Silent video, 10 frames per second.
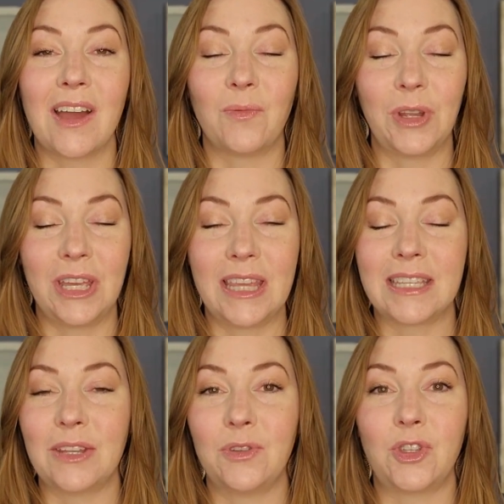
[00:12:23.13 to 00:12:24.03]
Really, they
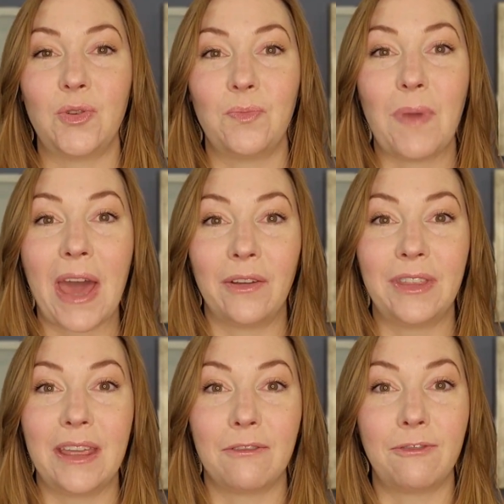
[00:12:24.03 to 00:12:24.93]
said it was to battle
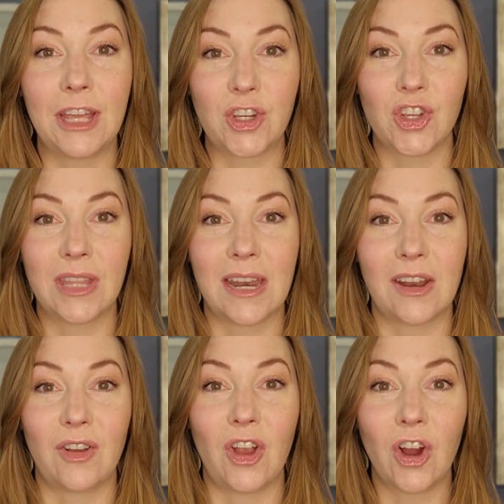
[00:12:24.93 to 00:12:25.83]
the inflation that
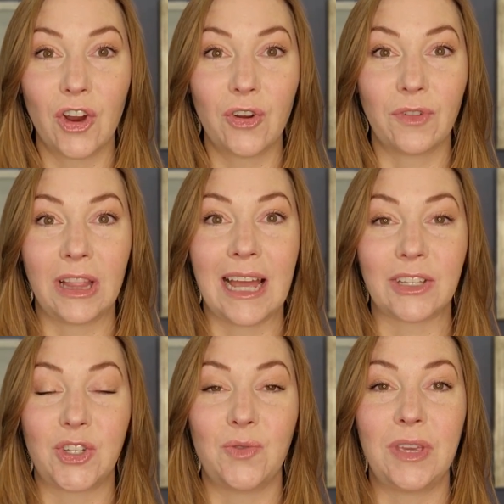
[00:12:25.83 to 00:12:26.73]
had occurred over the
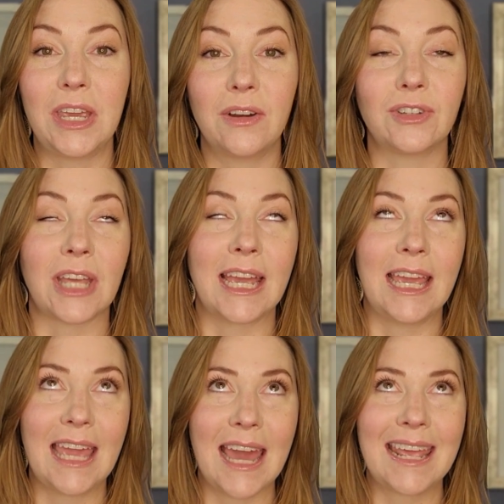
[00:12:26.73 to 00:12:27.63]
last 2 years. I
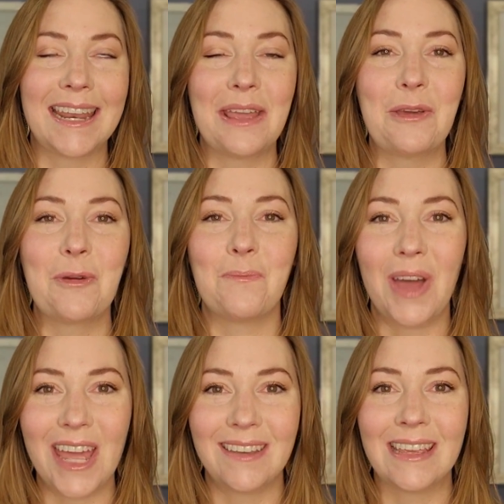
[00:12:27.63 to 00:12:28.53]
get it,
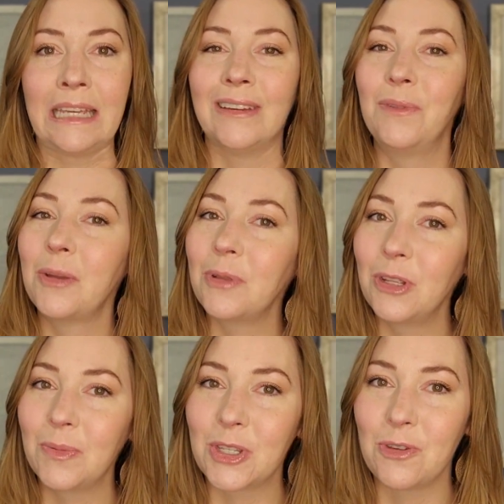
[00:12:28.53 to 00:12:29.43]
but it went up a
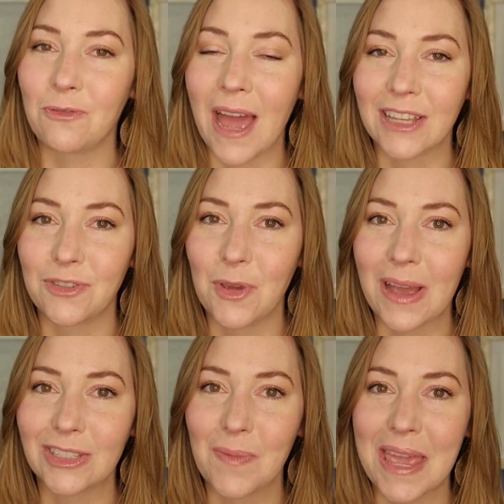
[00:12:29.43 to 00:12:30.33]
little bit too fast, if you
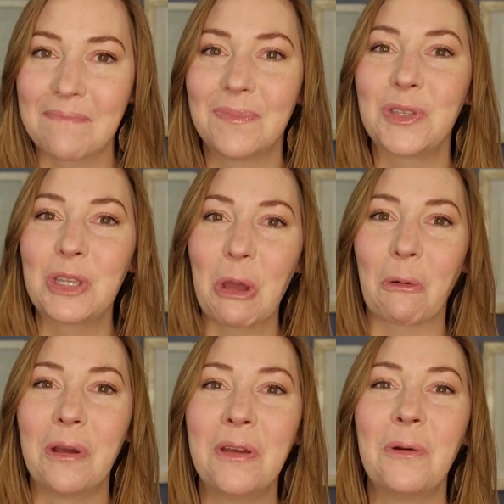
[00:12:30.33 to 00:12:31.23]
ask me.
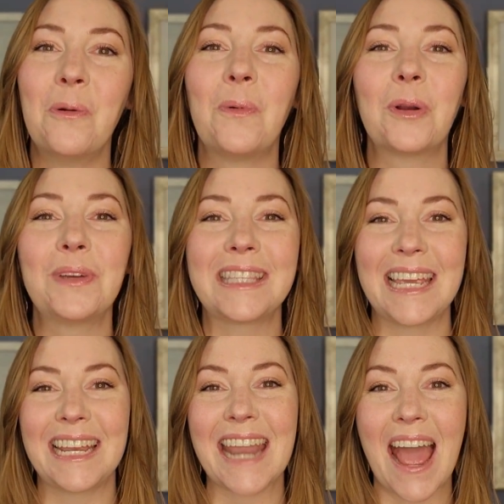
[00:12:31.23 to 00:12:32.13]
So, what are we
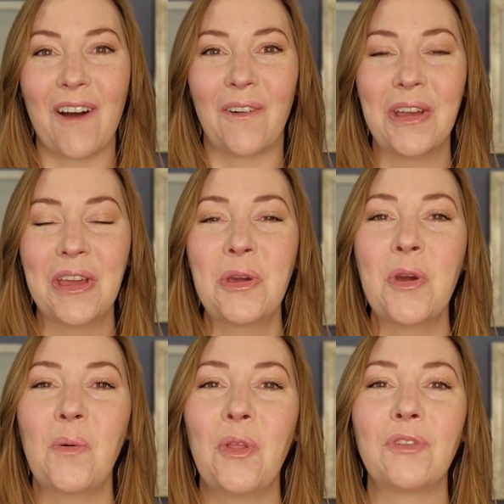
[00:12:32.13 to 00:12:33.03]
seeing now?
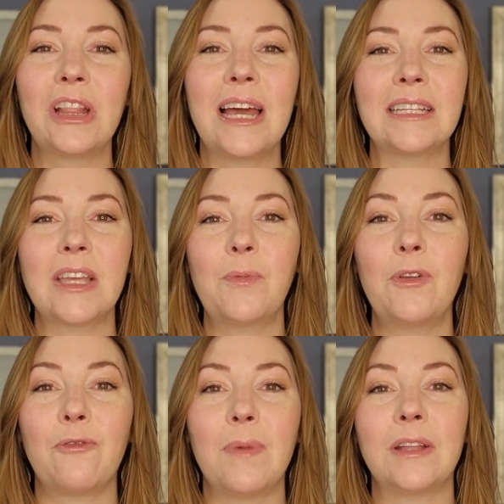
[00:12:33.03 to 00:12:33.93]
Well, over the last couple
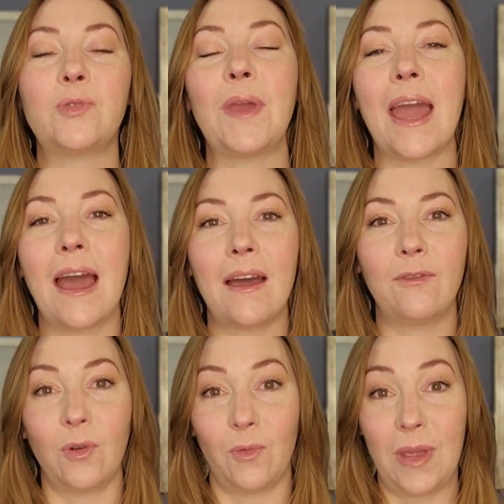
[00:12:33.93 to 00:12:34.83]
of months,
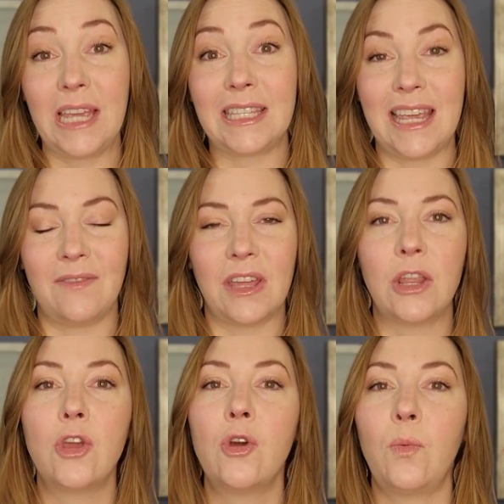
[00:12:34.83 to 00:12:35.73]
or weeks even,
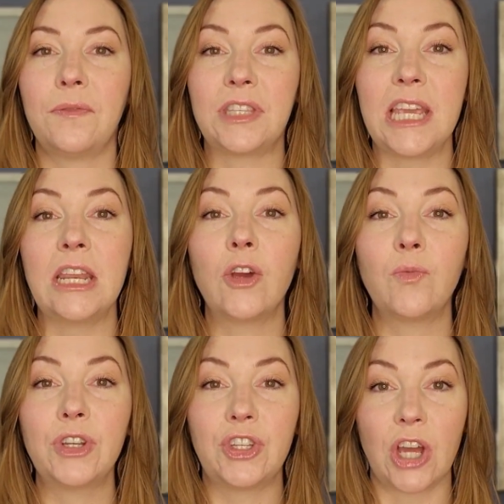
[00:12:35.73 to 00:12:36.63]
we've seen a
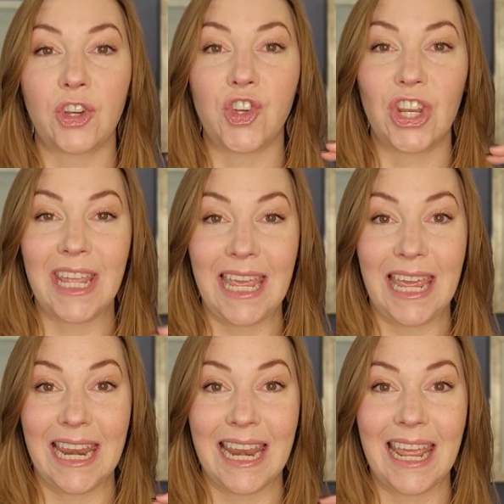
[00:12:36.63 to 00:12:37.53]
reduction
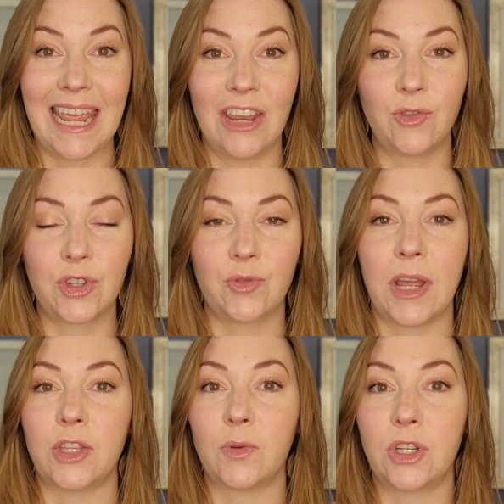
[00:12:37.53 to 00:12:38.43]
in interest
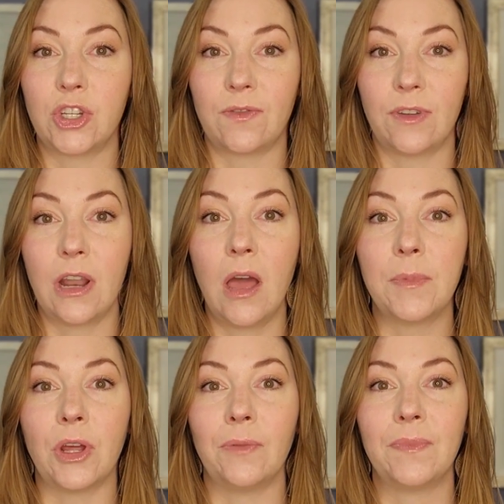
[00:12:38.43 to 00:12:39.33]
rates, which is
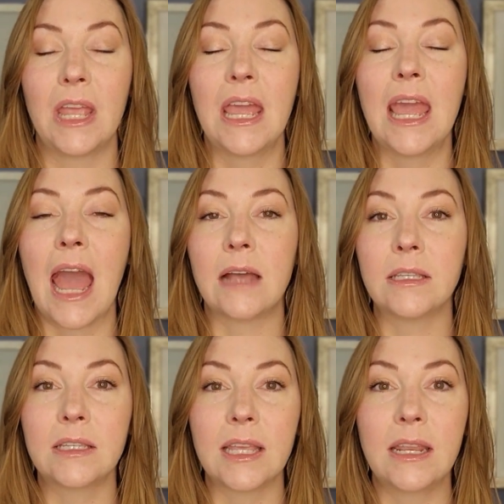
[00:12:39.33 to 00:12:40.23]
phenomenal. As
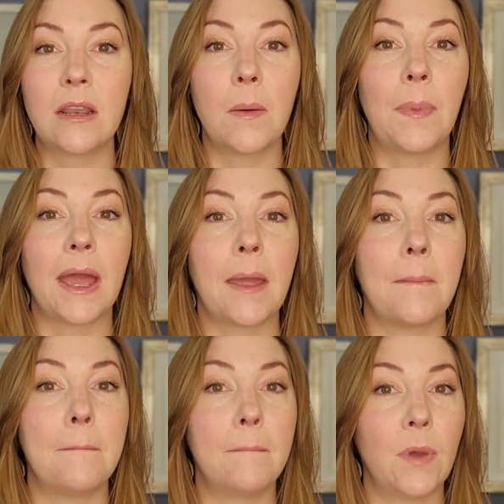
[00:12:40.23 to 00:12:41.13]
is slated by
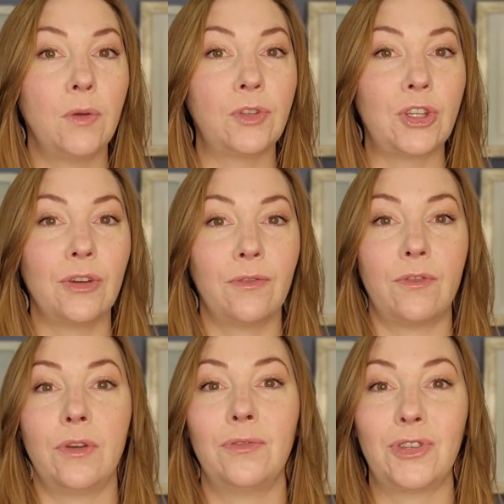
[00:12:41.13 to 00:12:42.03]
most of
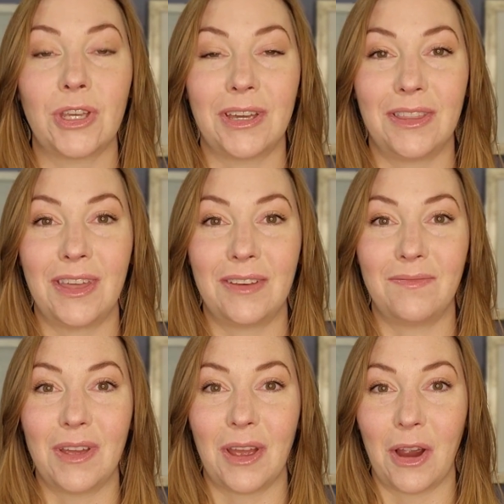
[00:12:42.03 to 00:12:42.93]
those
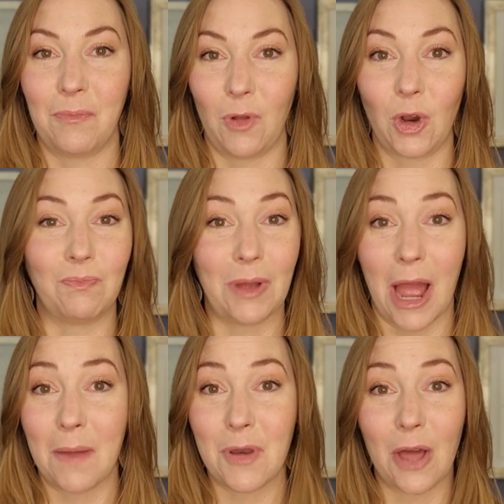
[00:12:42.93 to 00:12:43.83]

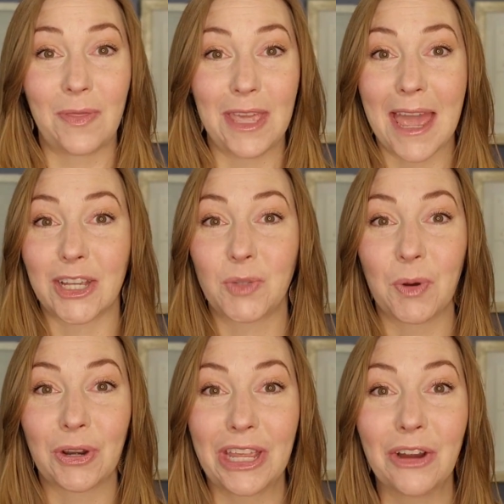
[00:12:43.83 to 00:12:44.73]
I'm not the
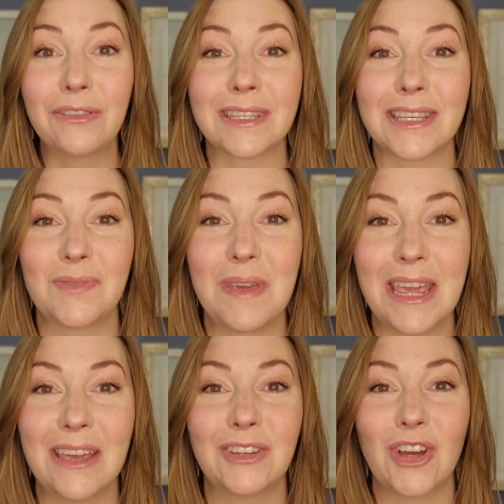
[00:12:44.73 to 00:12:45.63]
expert here. This is
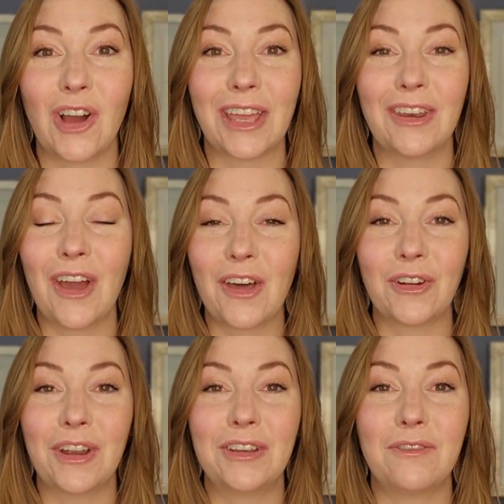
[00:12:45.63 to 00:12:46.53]
me talking to
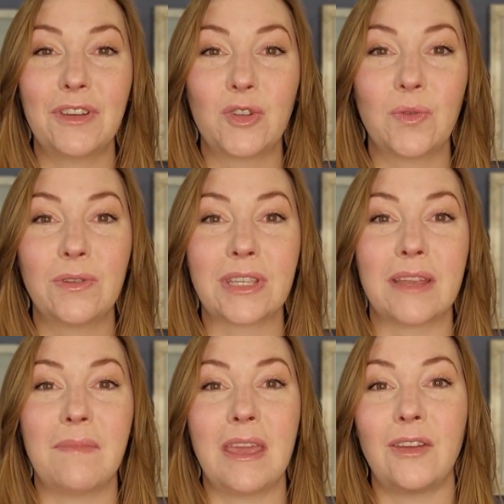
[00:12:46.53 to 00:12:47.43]
other individuals
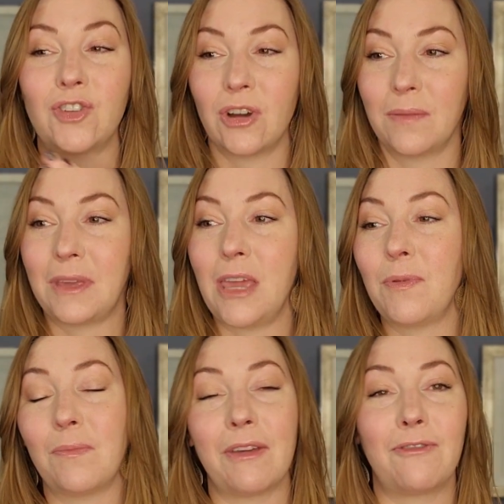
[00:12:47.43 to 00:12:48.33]
and making sure I'm
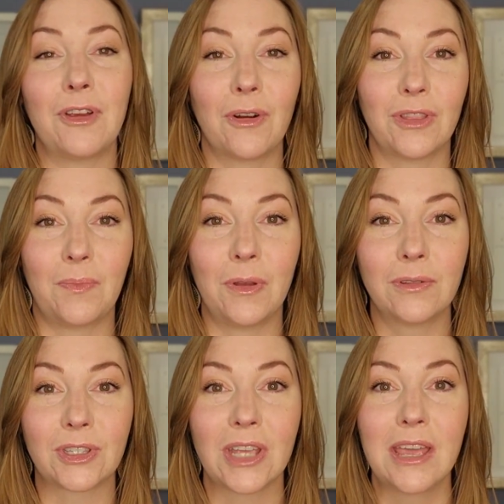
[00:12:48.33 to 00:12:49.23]
keeping my finger on the
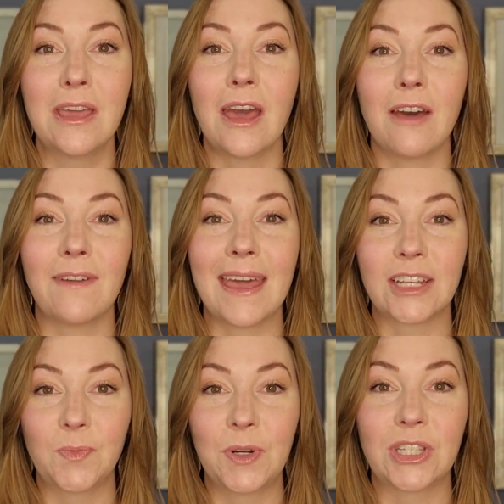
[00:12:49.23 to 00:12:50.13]
pulse of
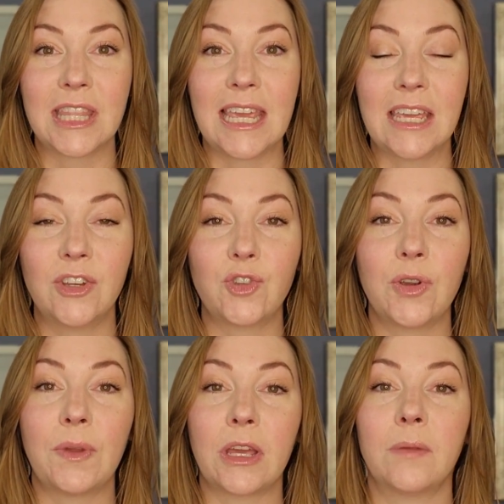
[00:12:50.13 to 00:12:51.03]
experts in the industry
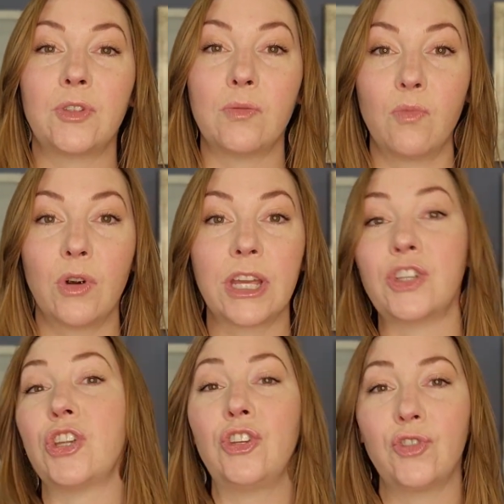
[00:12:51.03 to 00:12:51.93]
when it comes to mortgage
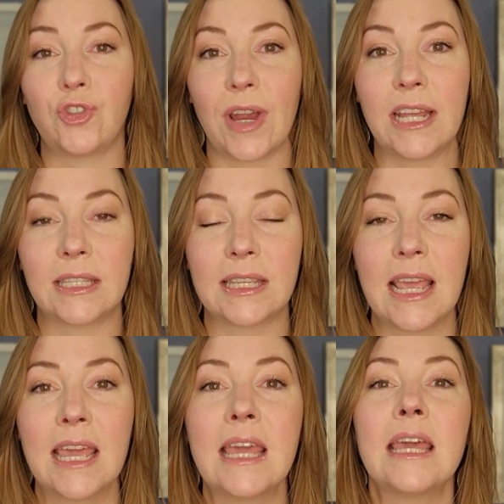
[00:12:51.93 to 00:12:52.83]
and interest rates.
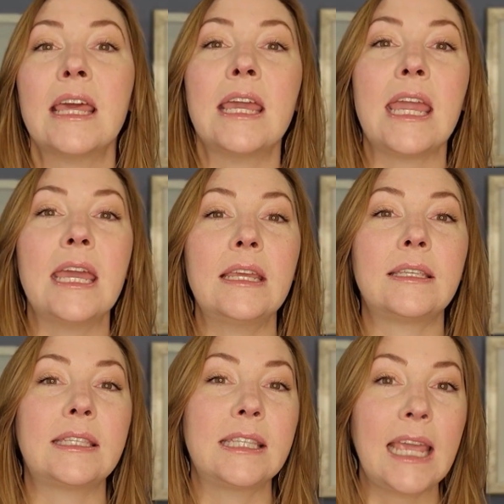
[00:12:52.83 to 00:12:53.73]
It
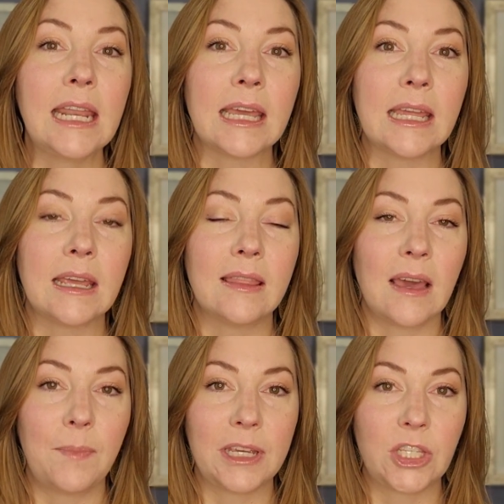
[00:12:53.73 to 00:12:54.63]
is slated
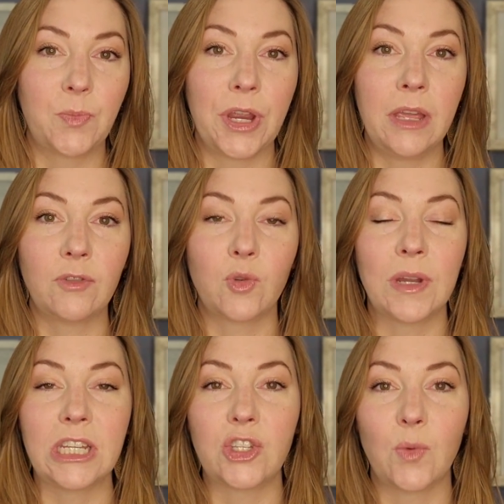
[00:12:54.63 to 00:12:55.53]
that by spring of
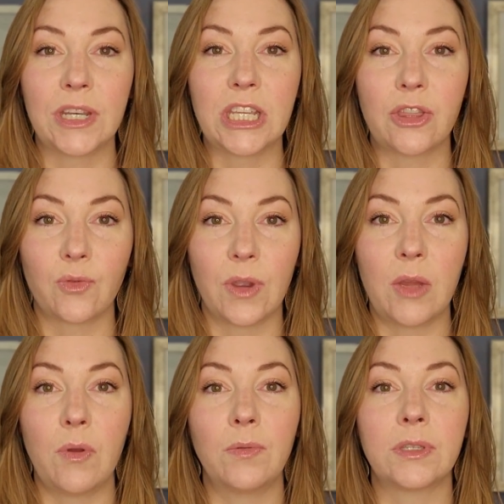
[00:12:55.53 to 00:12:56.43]
2023,
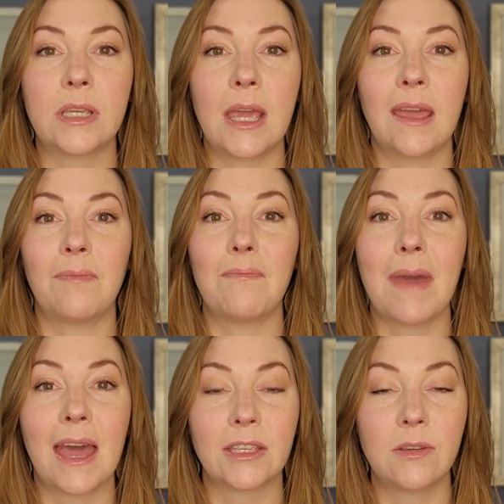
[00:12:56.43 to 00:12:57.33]
we will see a
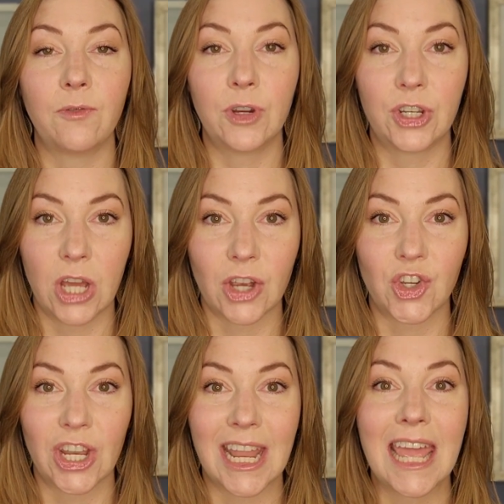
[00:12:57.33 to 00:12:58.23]
massive
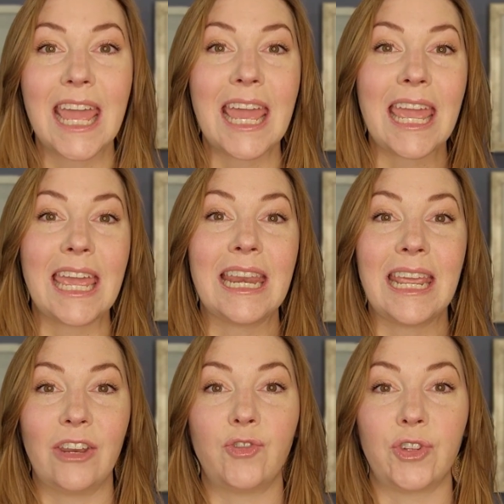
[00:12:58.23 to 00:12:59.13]
reduction in
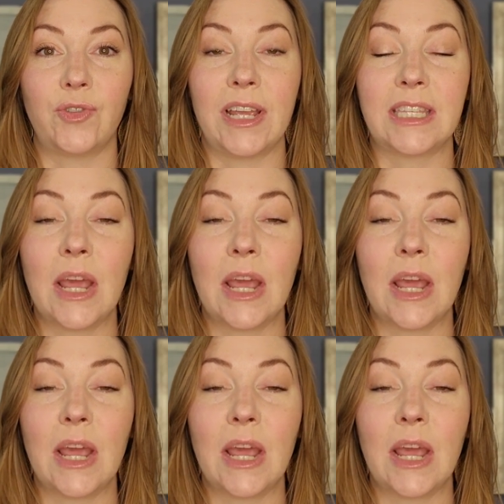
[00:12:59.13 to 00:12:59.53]
interest rates.